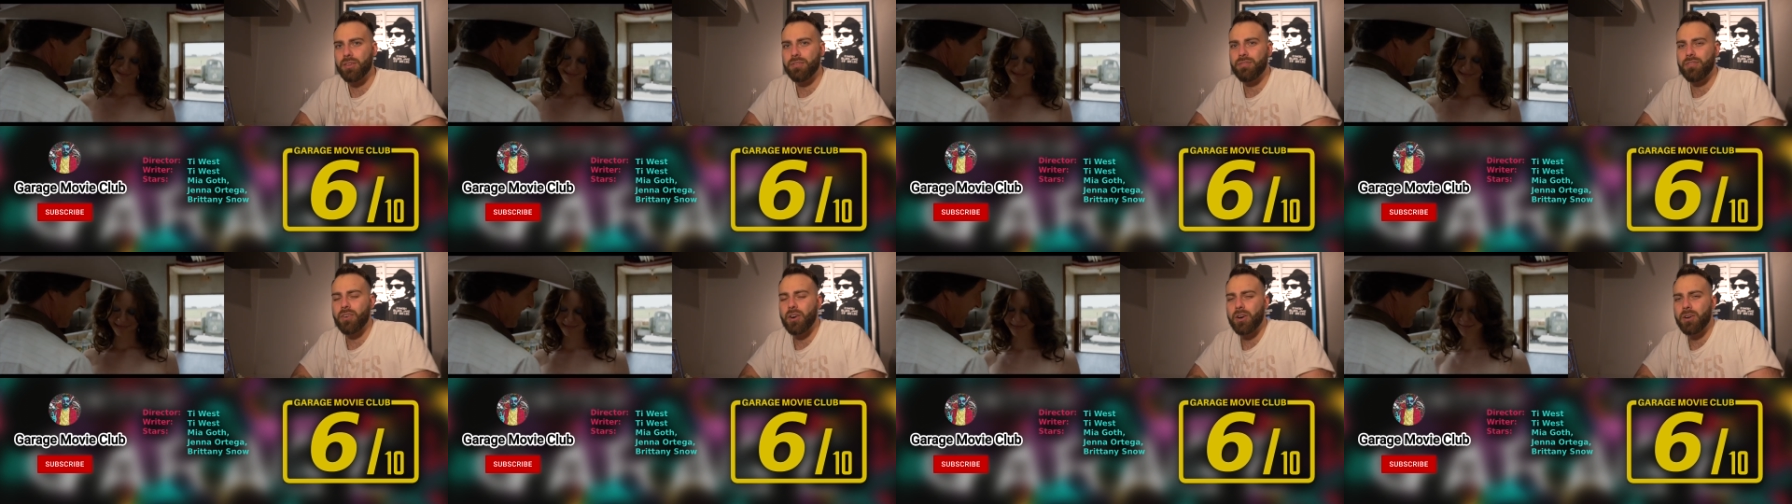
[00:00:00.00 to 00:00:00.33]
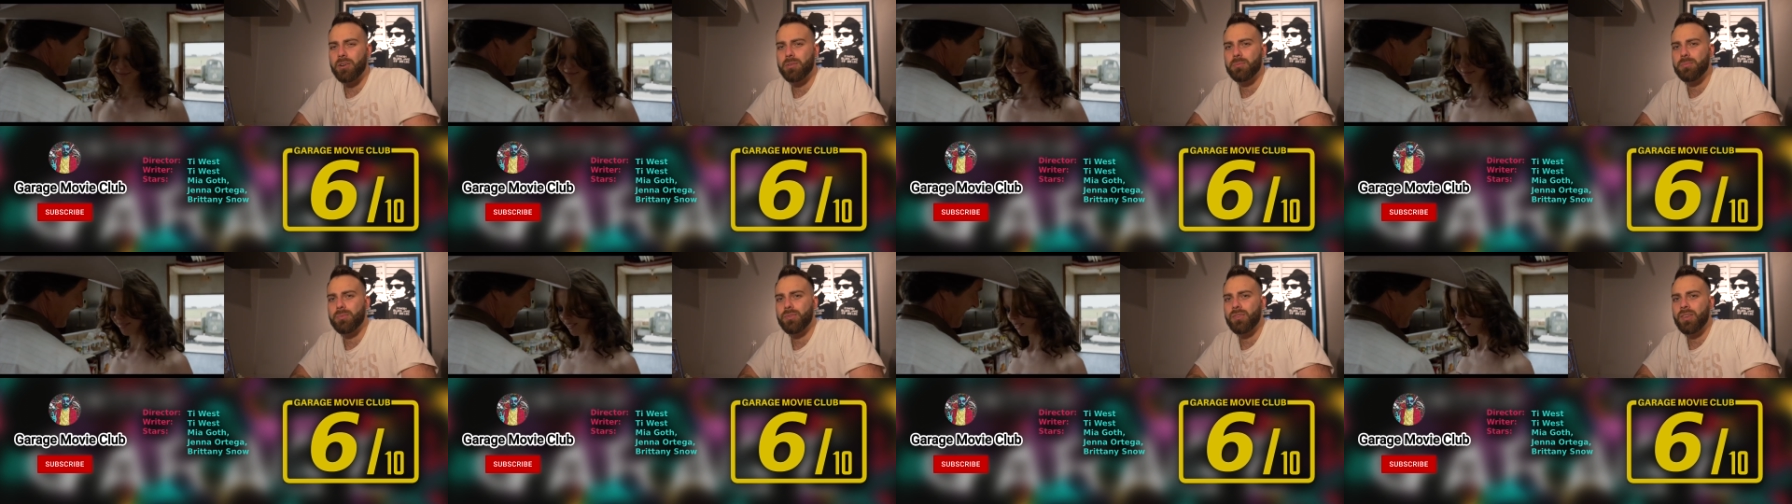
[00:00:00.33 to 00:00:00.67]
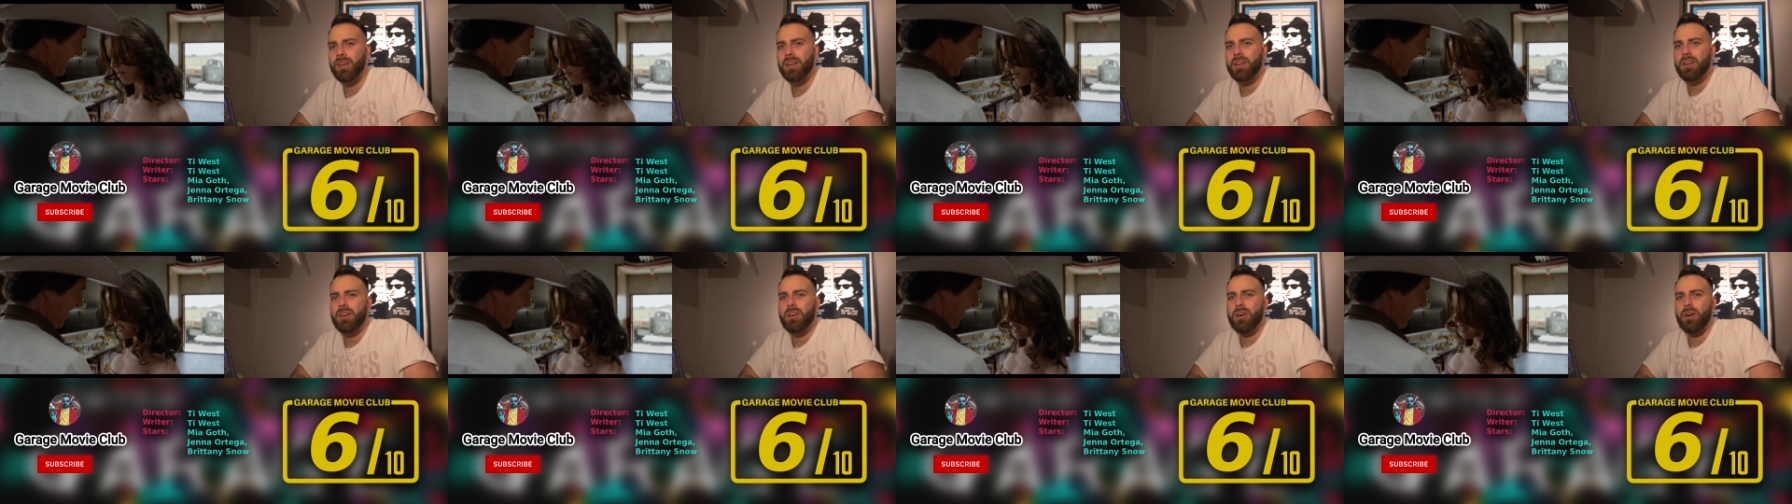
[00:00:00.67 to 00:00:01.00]
farms
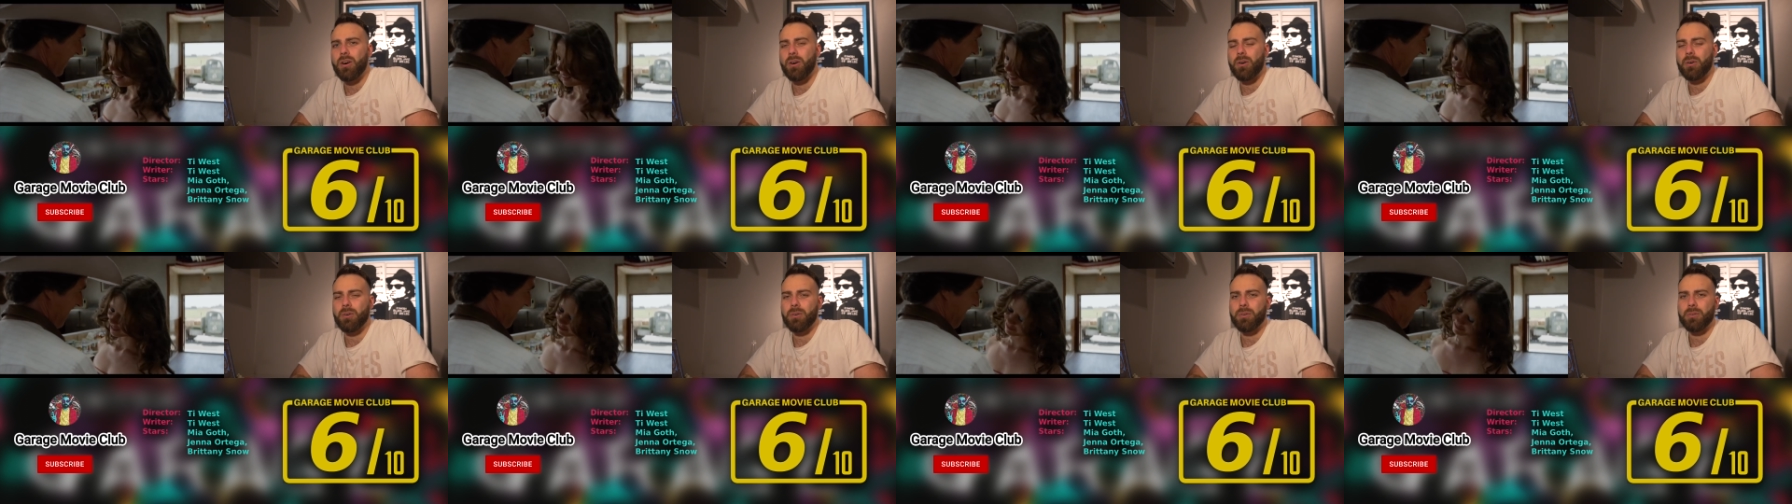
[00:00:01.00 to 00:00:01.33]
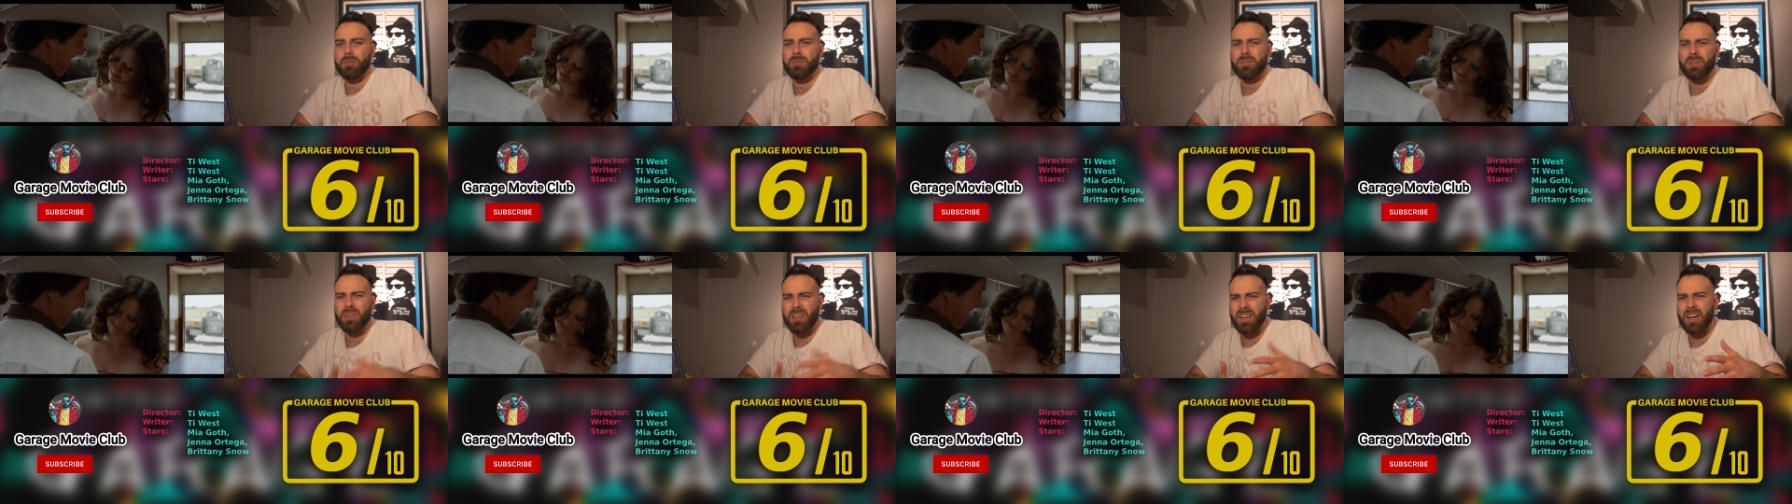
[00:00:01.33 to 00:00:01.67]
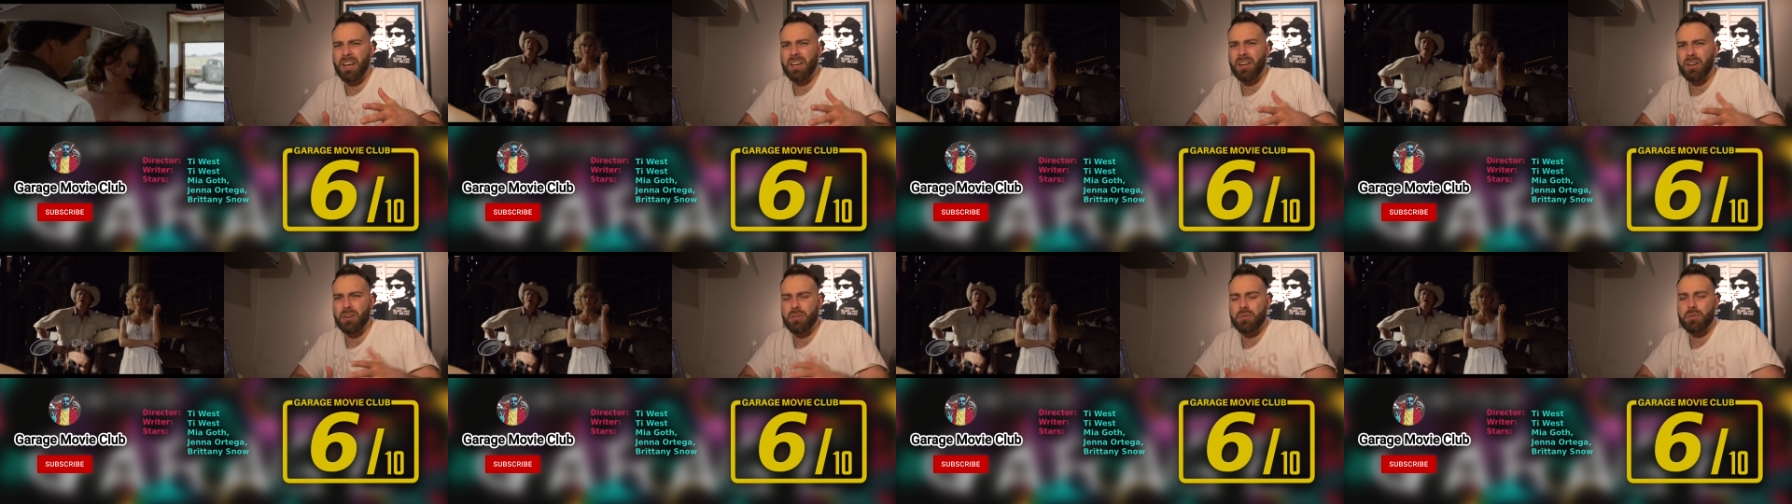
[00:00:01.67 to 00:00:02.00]
are
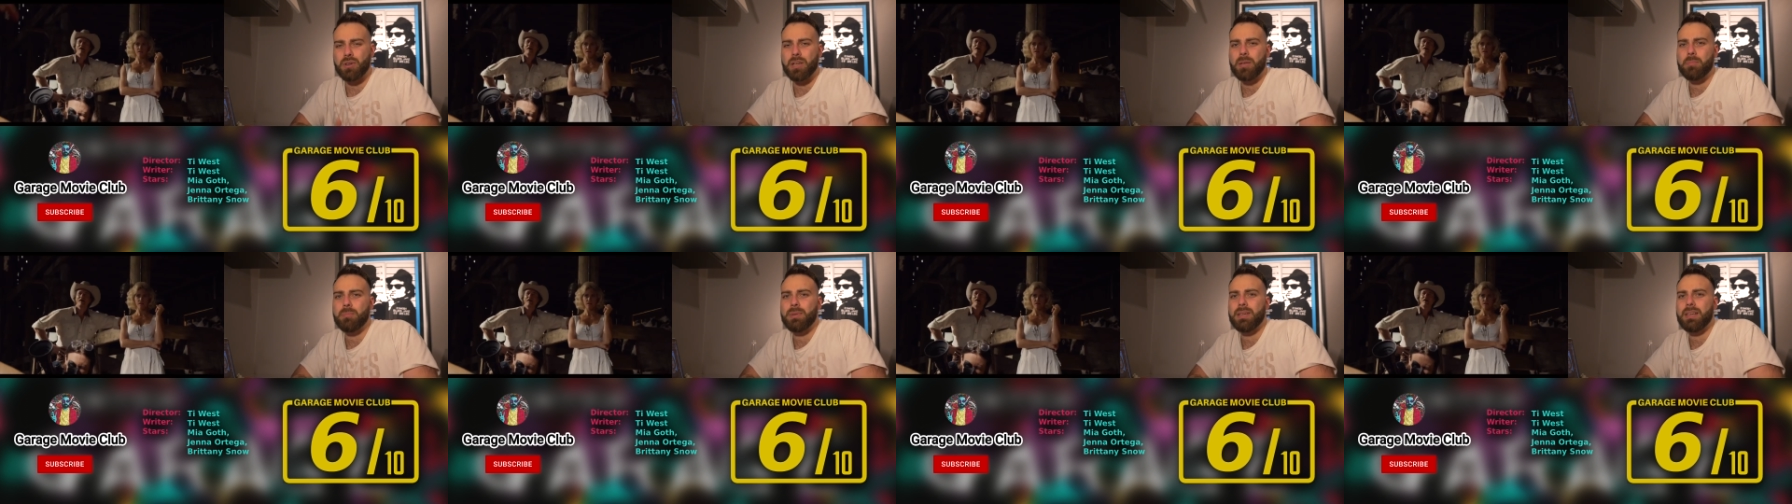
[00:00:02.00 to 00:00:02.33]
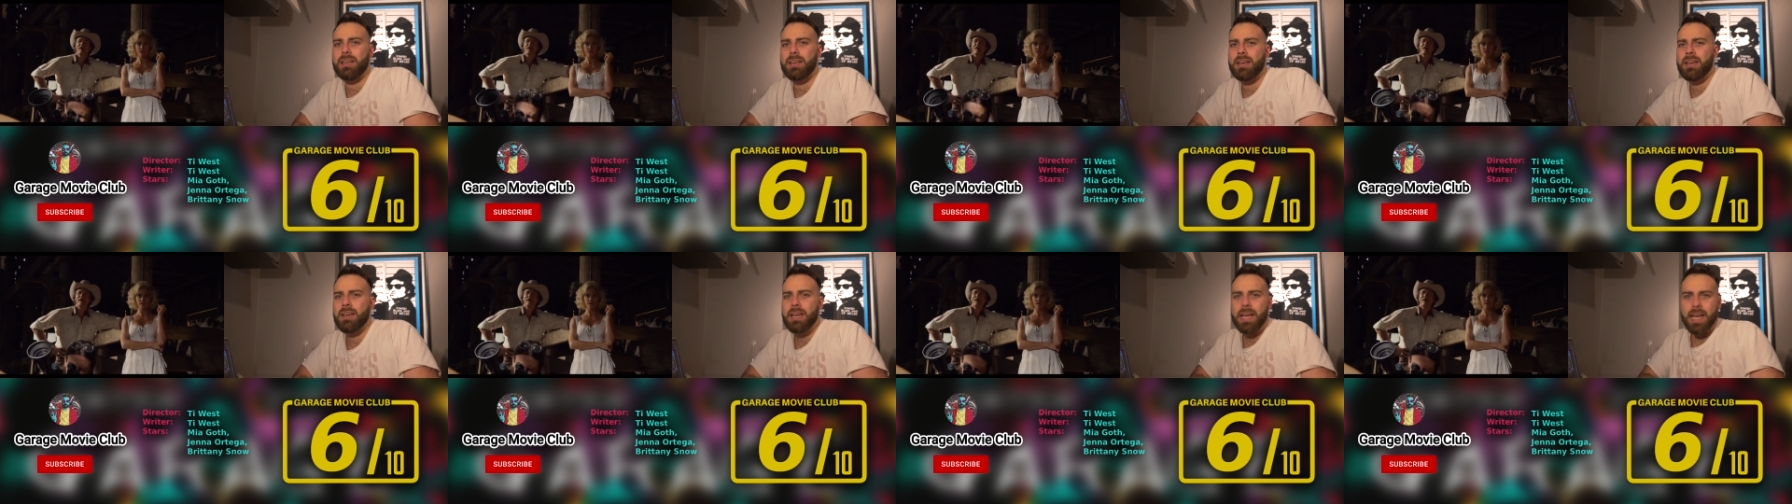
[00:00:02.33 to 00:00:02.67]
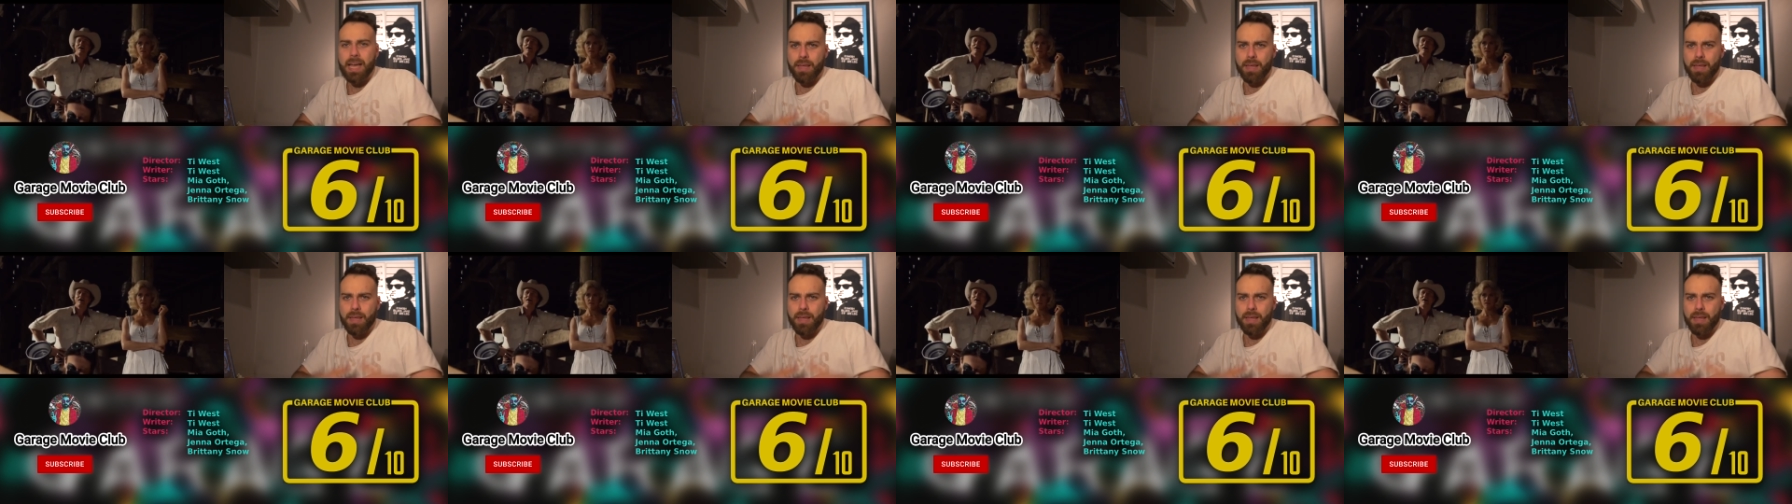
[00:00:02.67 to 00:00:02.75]
kind of creepy,